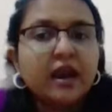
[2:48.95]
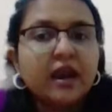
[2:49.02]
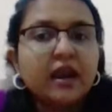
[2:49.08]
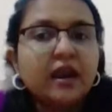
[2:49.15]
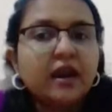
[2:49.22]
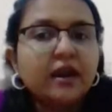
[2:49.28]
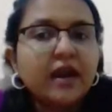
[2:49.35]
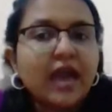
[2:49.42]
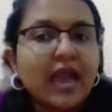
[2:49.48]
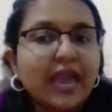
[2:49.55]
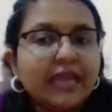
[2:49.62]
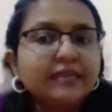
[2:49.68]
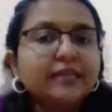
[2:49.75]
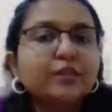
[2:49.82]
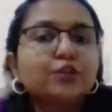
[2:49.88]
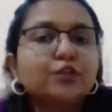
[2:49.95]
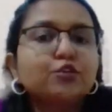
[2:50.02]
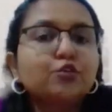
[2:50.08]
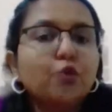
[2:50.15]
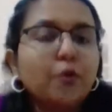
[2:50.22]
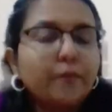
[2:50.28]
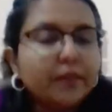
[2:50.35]
and
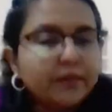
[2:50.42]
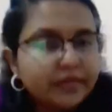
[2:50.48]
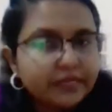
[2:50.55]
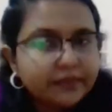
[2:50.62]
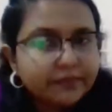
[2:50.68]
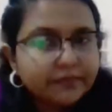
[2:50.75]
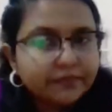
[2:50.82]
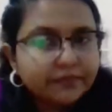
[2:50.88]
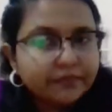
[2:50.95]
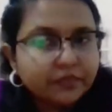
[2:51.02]
dopamine,